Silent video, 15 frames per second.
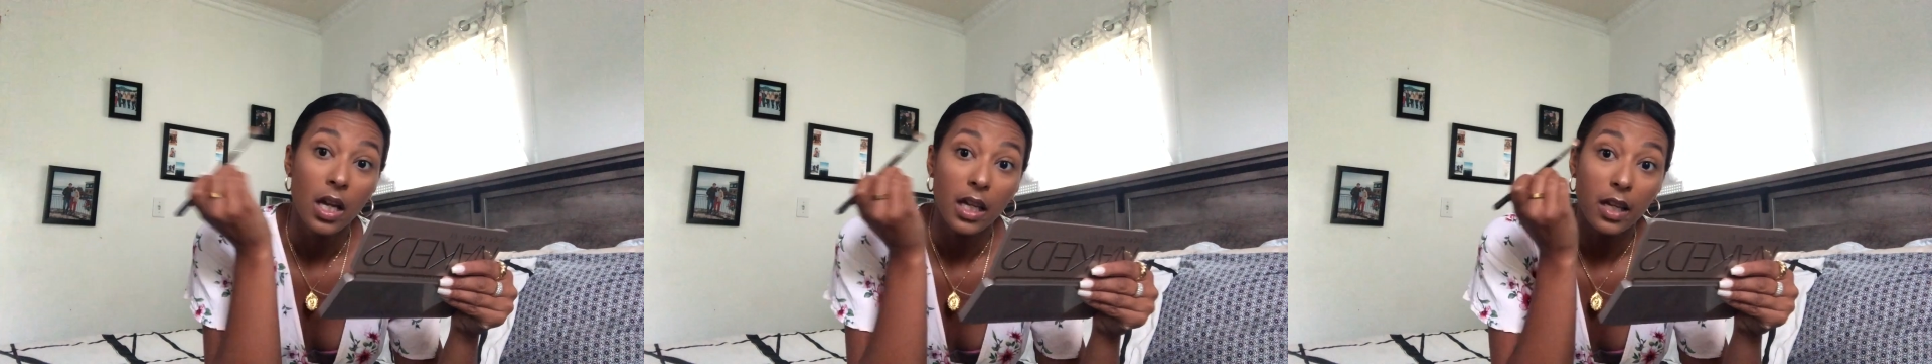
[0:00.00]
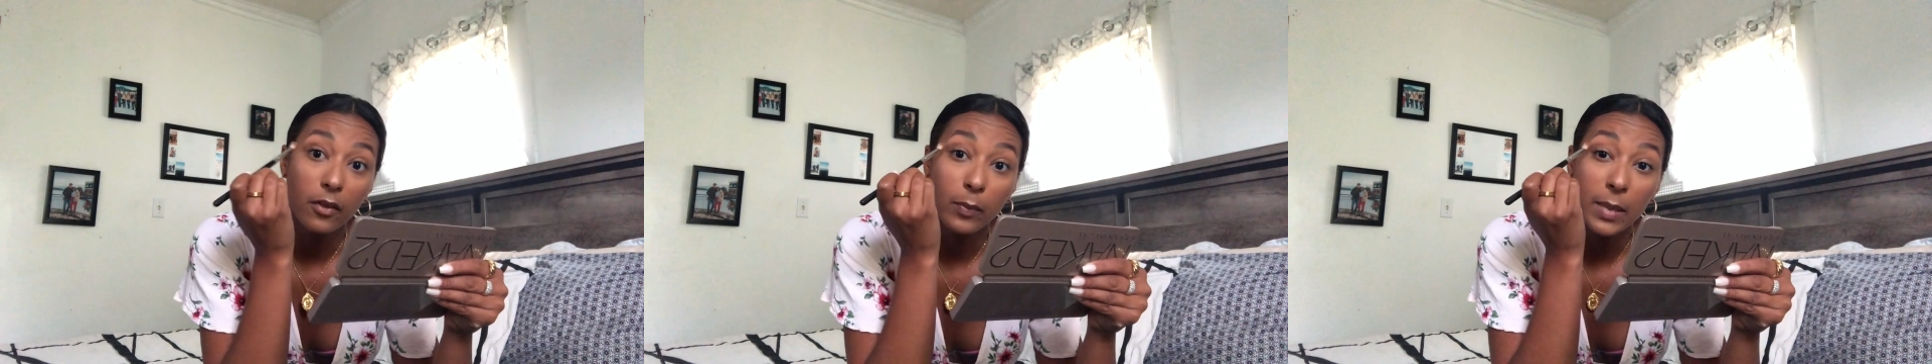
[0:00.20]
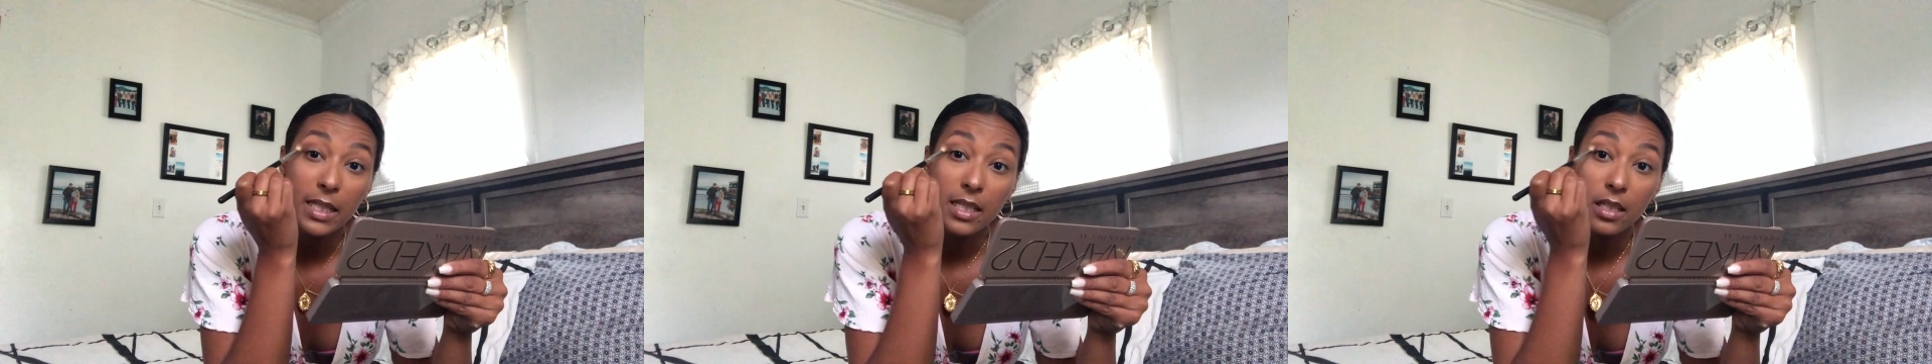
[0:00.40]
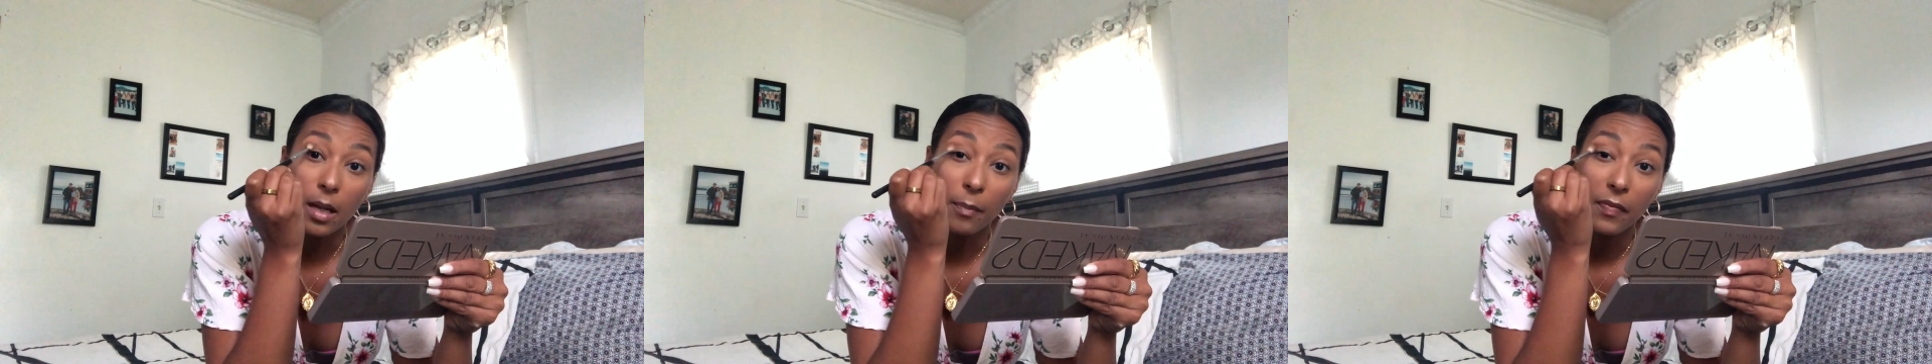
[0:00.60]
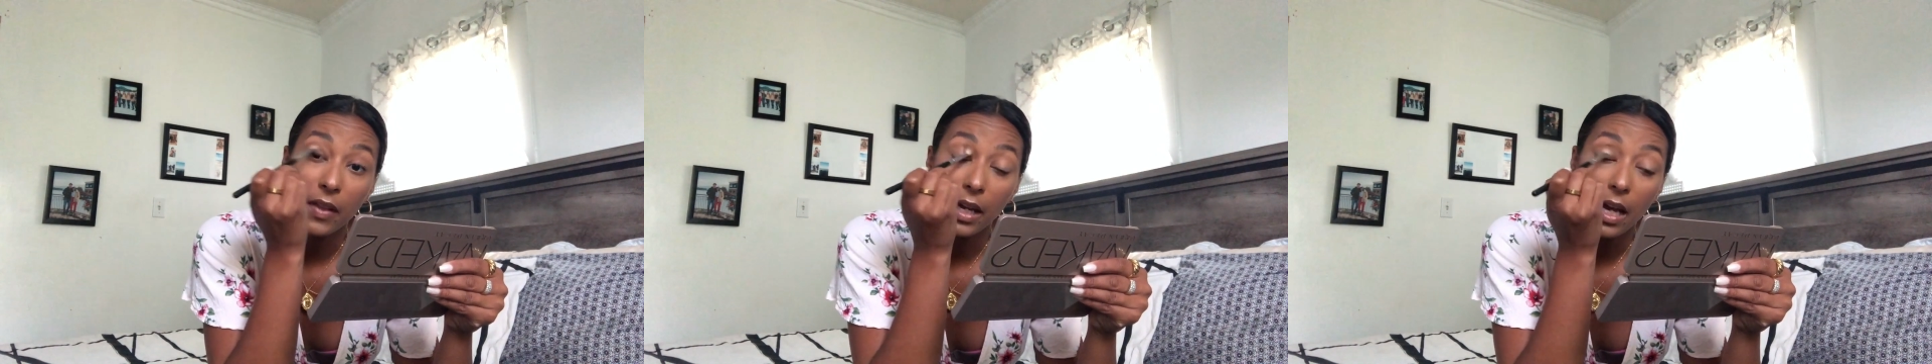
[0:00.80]
give me
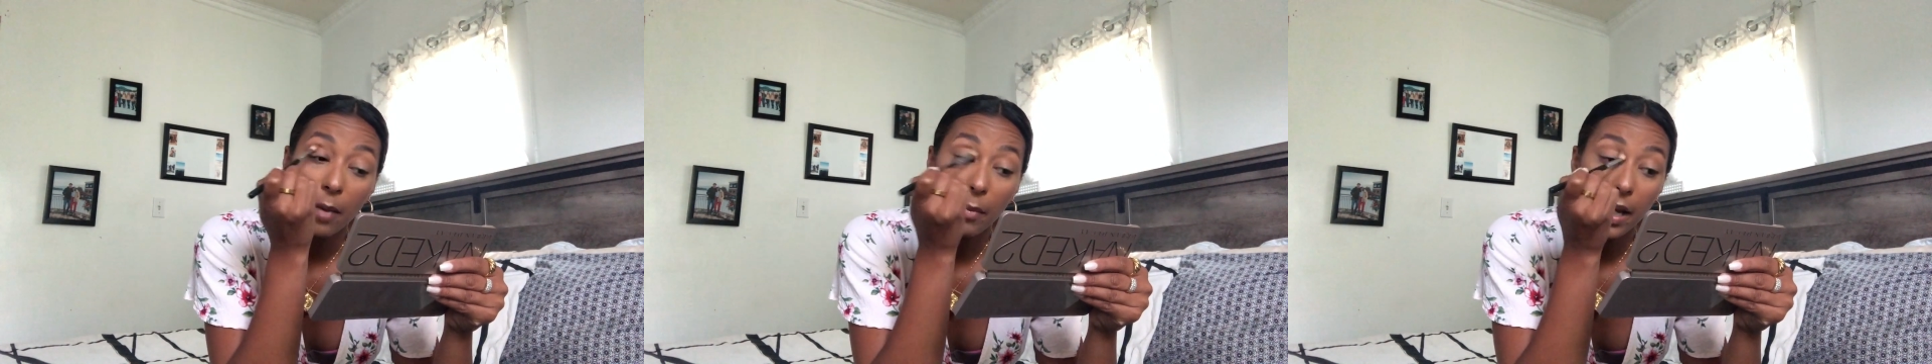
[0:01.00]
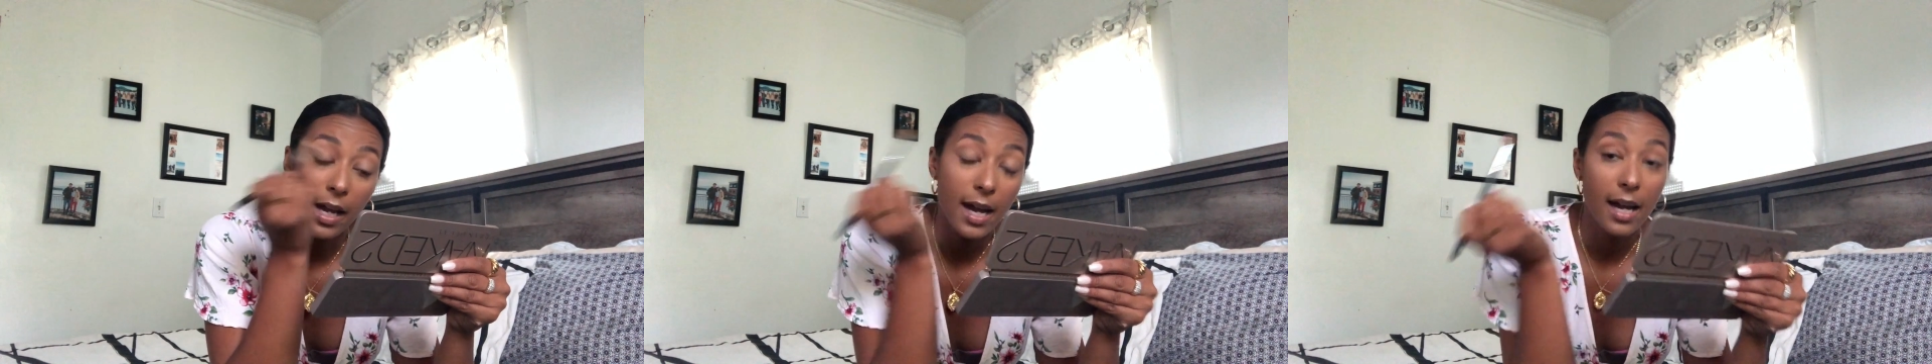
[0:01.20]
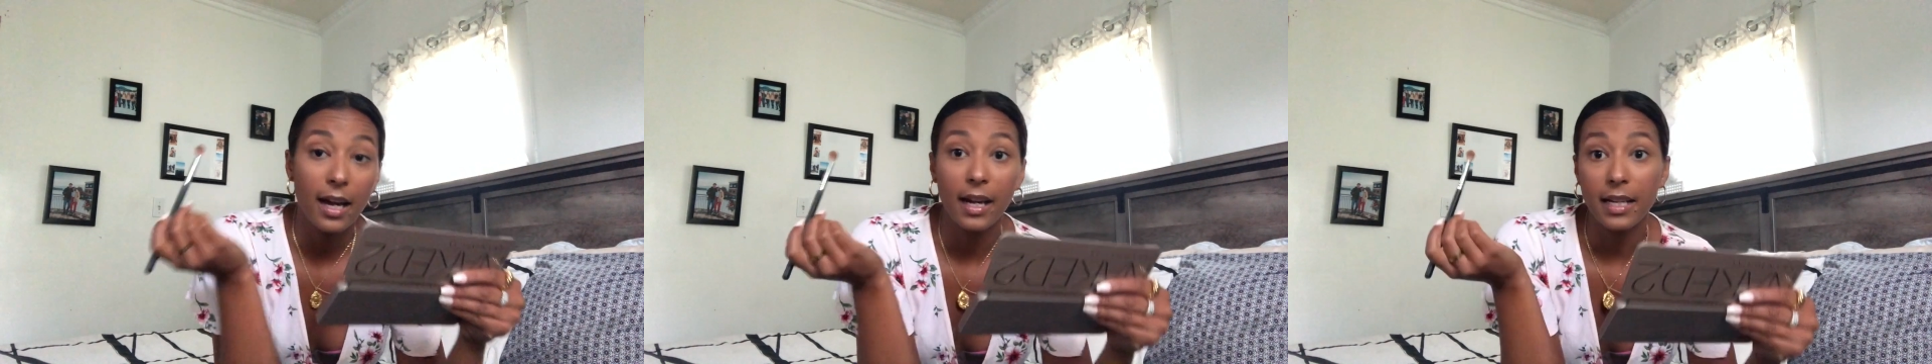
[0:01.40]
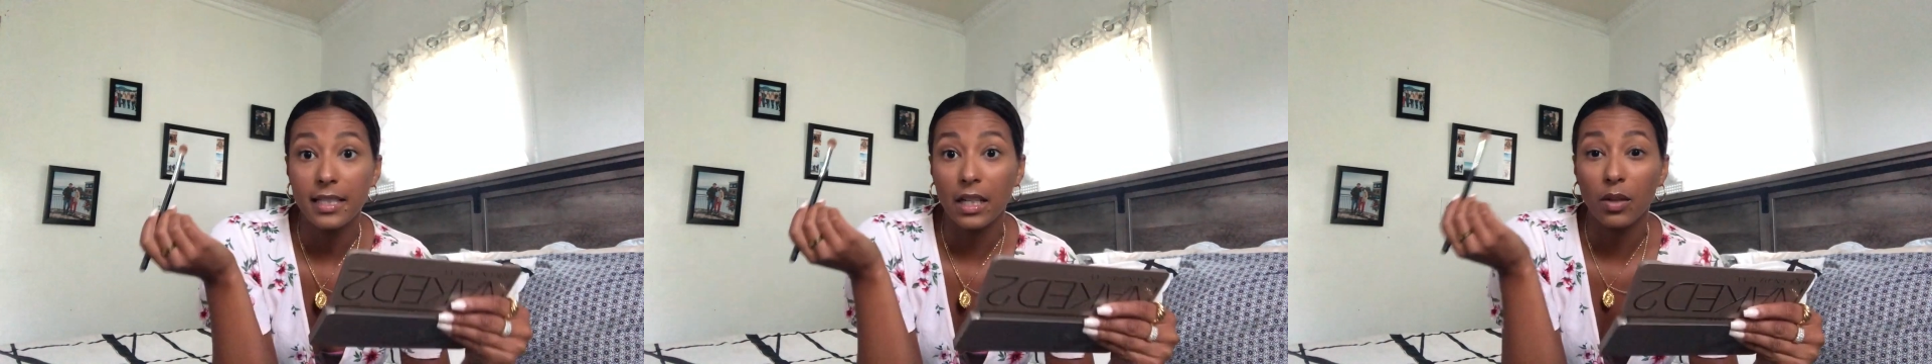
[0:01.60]
something on my eyes.